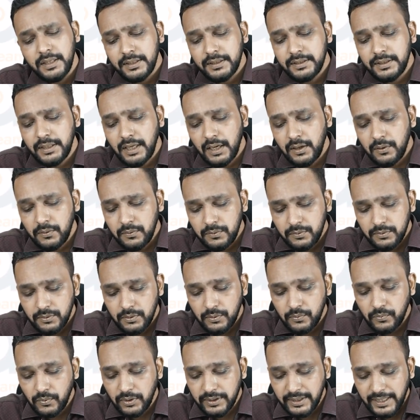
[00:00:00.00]
Now,
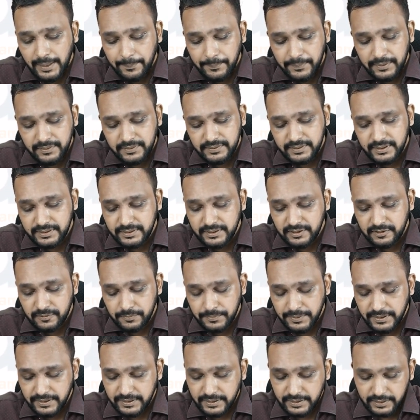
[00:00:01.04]
what happens in this
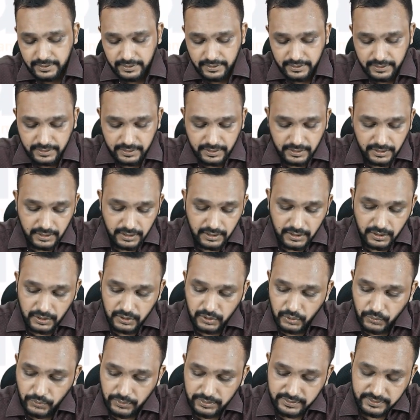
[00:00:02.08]
patient?
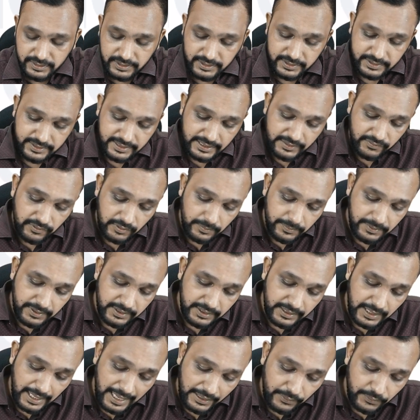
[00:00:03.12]
You will see there will be
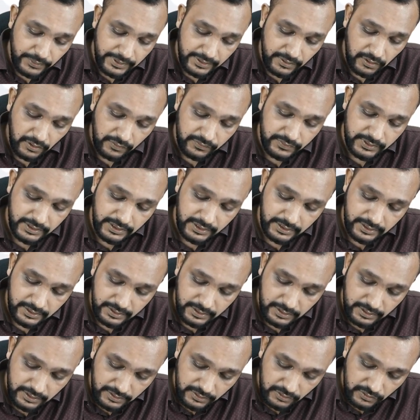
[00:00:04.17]
narrowing of the
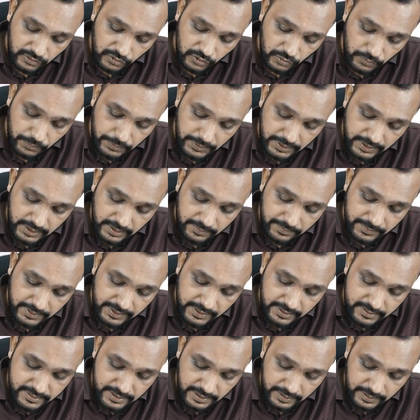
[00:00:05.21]
superior
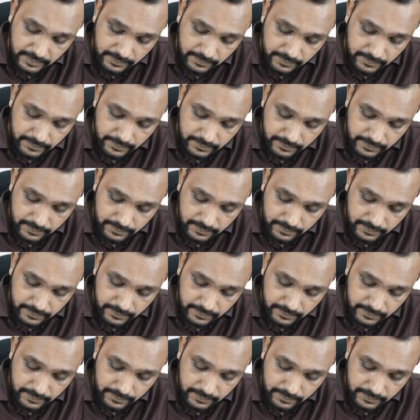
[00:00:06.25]
mediastinum.